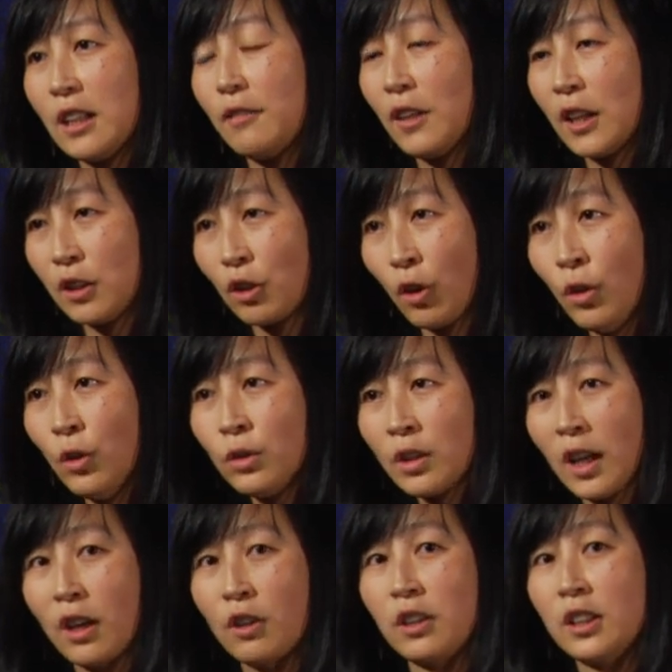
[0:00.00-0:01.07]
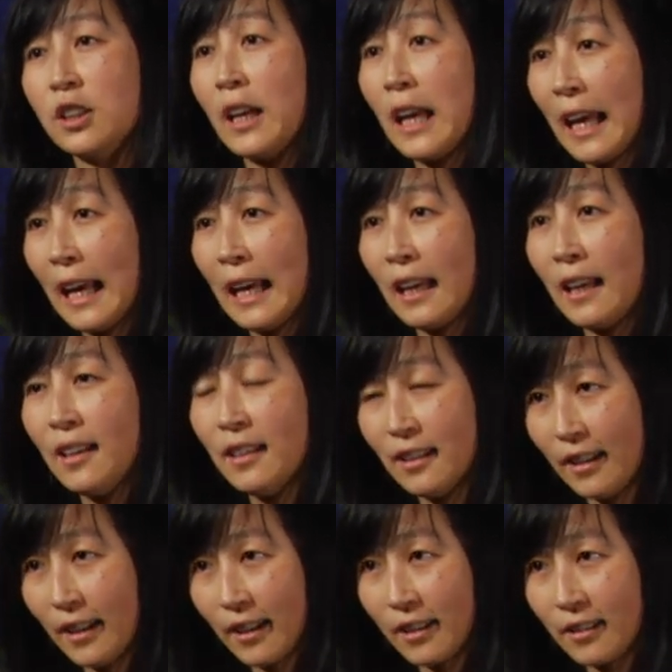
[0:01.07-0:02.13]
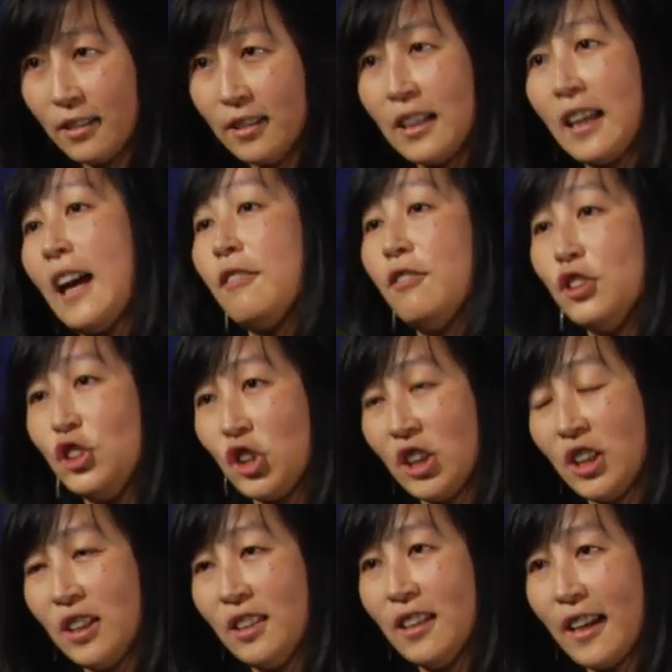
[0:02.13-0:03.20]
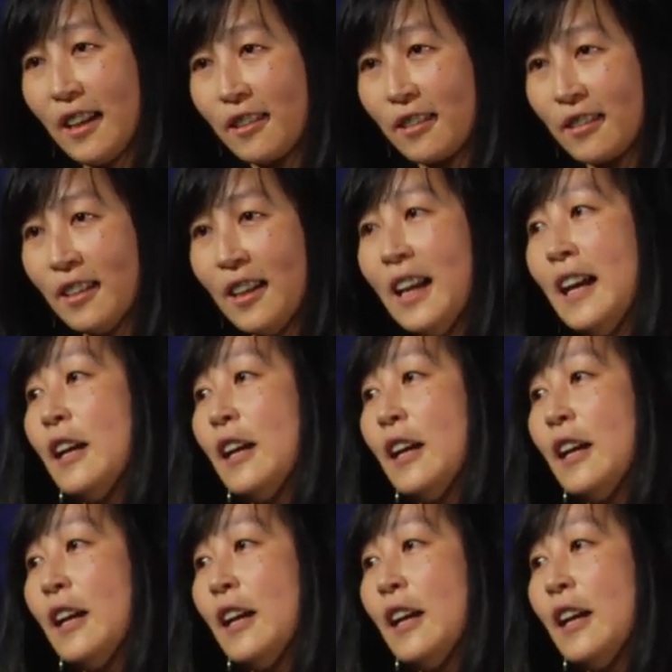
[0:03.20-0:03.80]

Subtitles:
If they don't carry the A letter, they have a G letter,